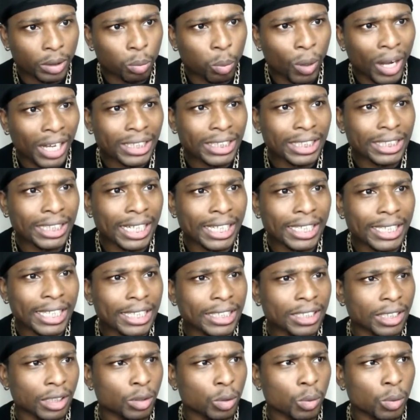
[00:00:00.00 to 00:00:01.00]
Why do they
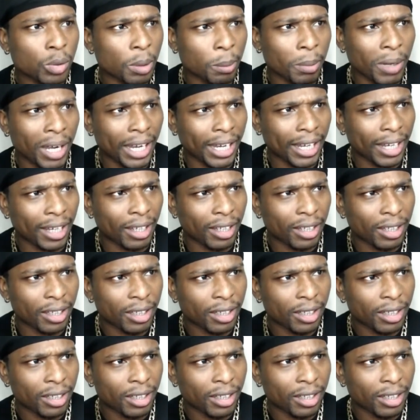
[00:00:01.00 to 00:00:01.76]
need to talk about it?